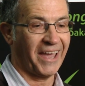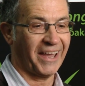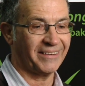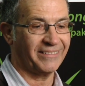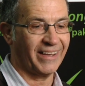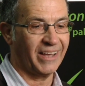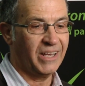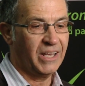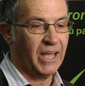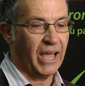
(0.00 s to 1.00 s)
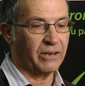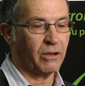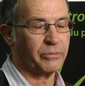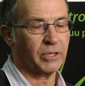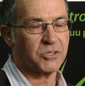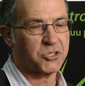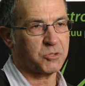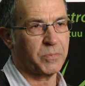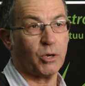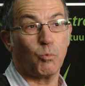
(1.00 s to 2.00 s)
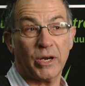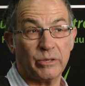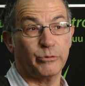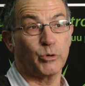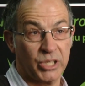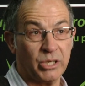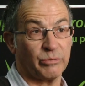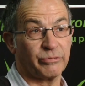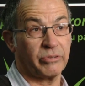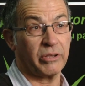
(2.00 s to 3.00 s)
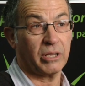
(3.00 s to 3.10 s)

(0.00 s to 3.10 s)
And I think this has been a wonderful gift,